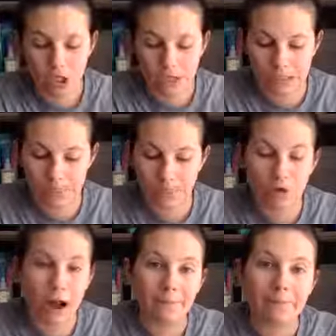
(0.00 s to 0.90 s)

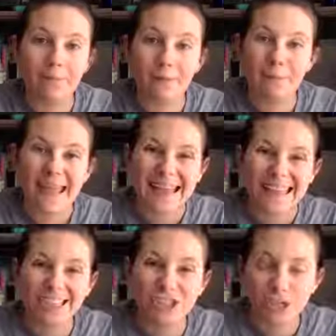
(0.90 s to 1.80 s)
Subscribe to my
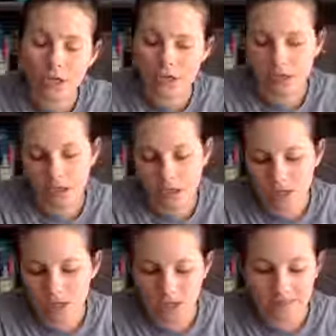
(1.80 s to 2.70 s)
page.
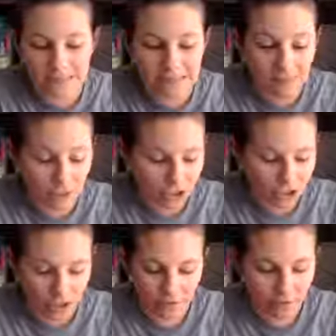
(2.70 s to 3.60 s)
Easy way to
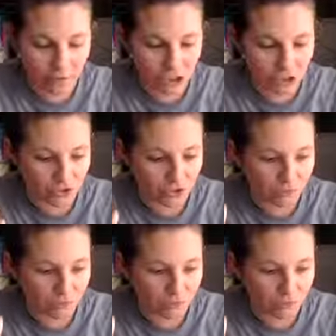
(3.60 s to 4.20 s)
share information.